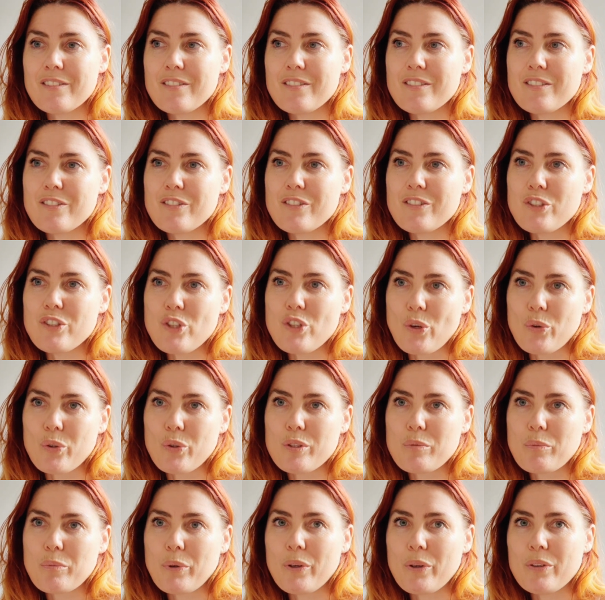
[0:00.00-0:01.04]
the jokes
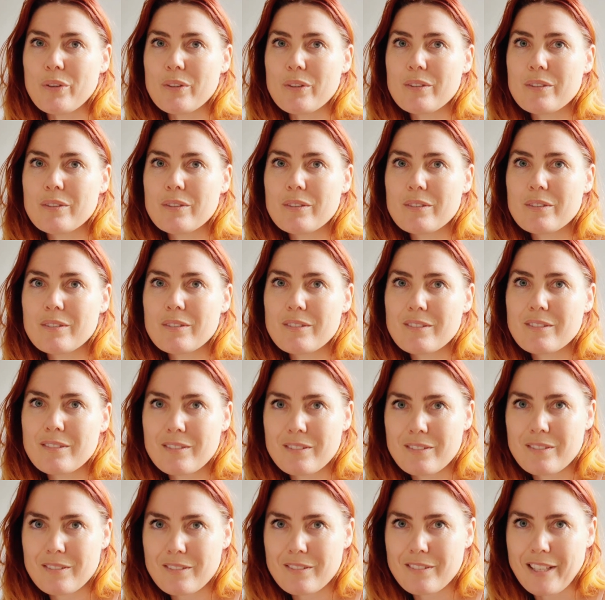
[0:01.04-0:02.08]
weren't
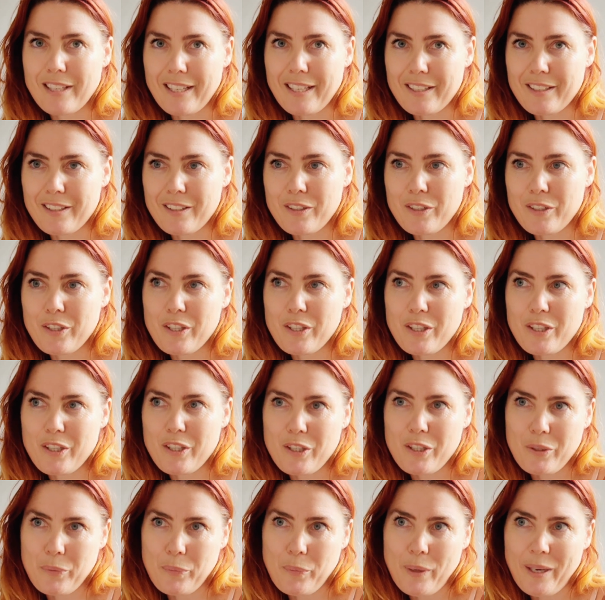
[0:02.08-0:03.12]
like
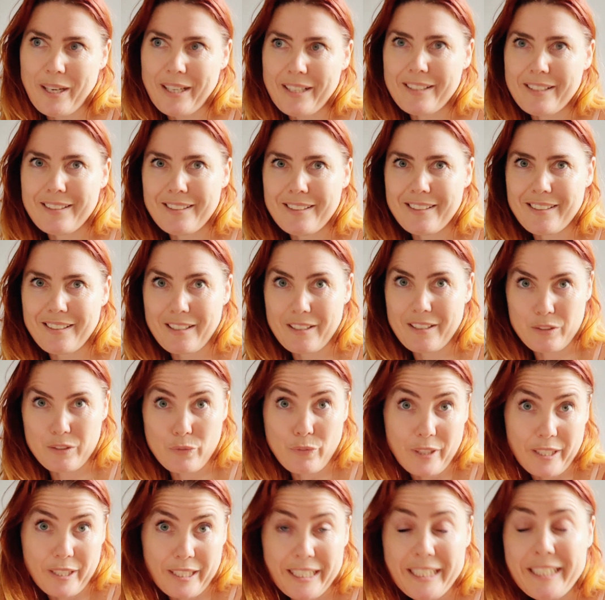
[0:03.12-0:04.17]
quite as
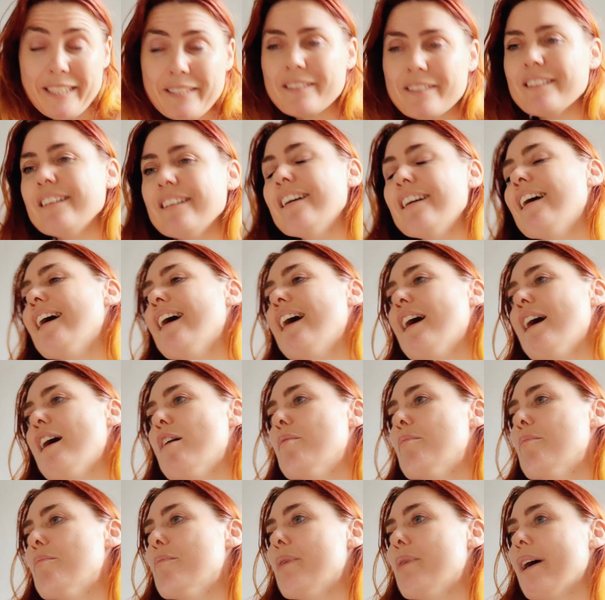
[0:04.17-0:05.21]
funny.
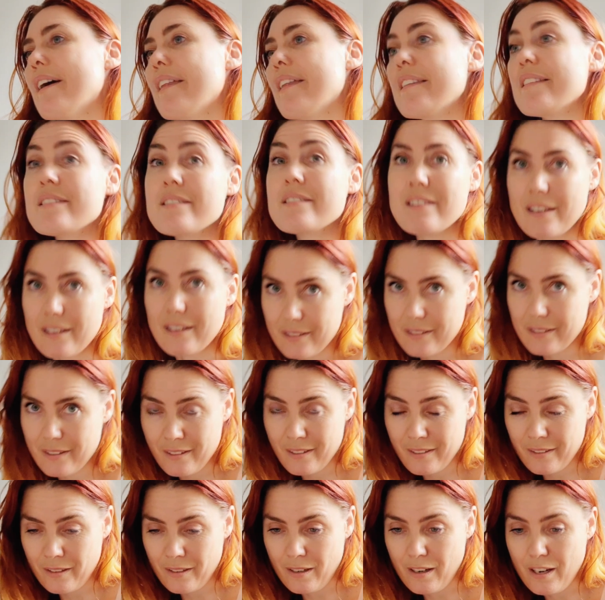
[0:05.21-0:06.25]
By the 6th
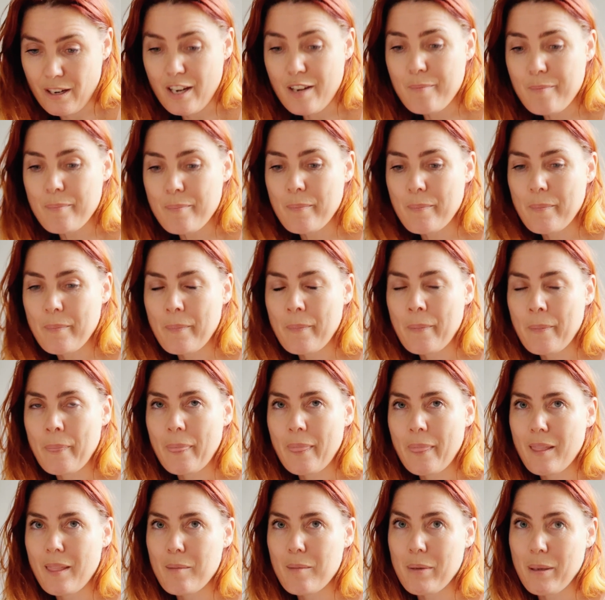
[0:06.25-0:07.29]
time,
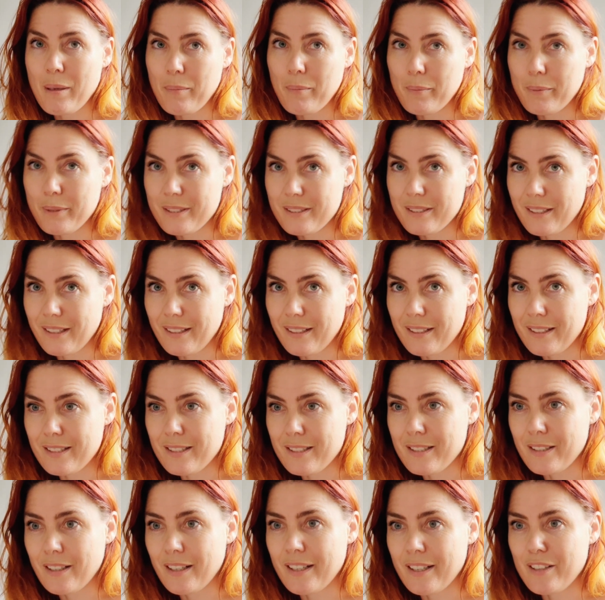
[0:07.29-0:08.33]
people were starting to
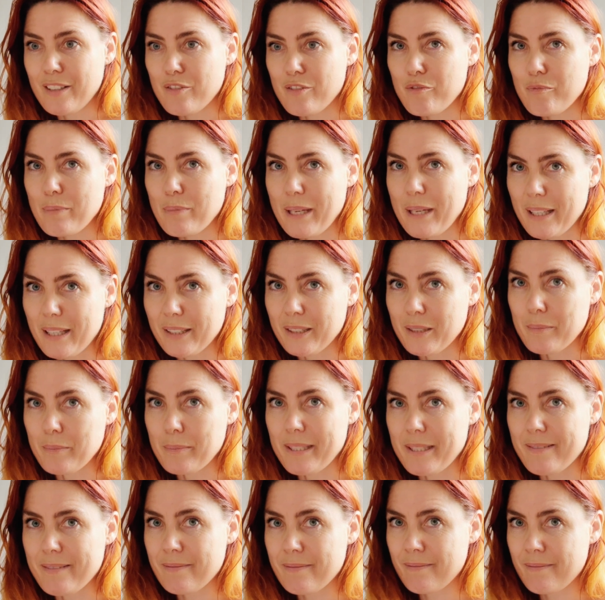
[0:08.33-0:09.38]
kind of be a little bit,
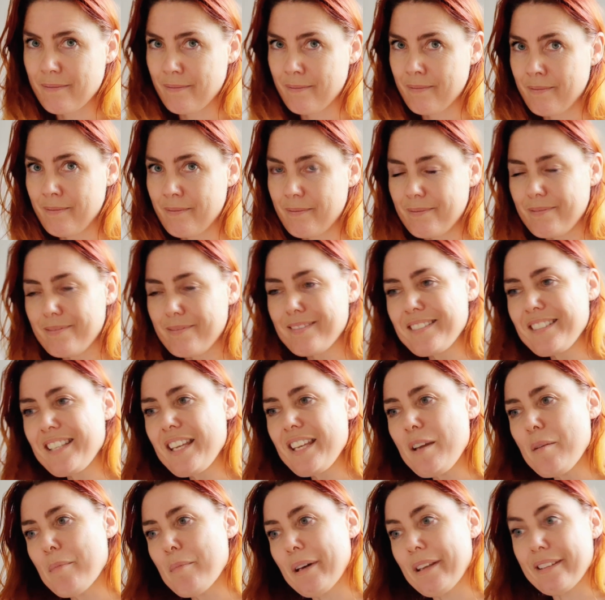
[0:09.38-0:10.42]

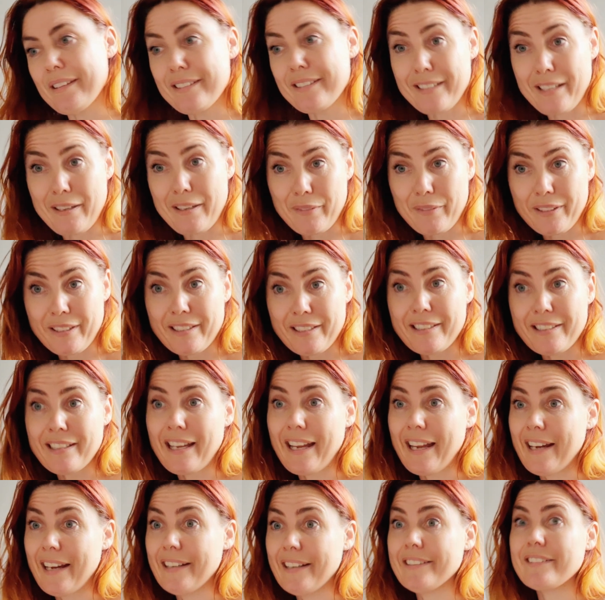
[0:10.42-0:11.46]
the 7th,
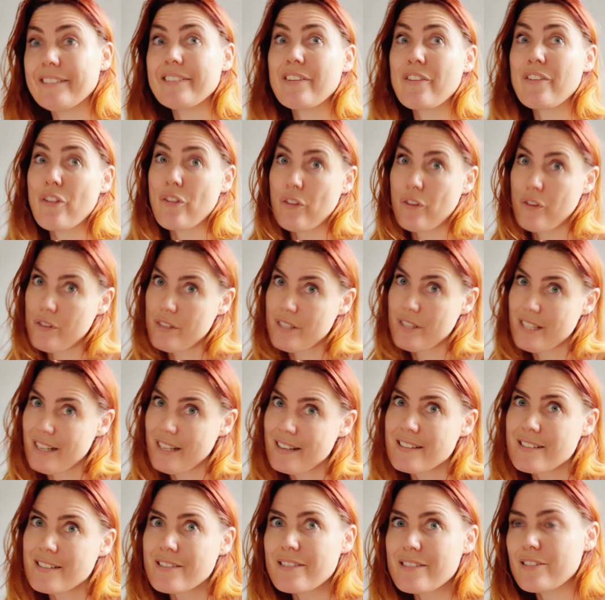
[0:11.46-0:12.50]
8th,
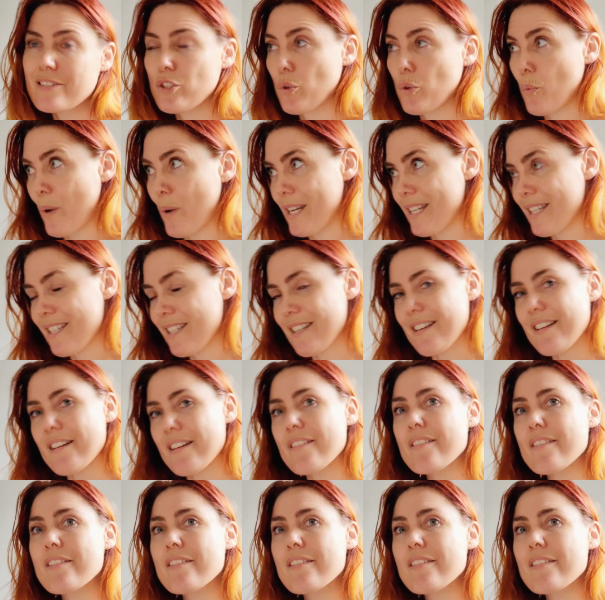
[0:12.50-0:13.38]
13th, 20th.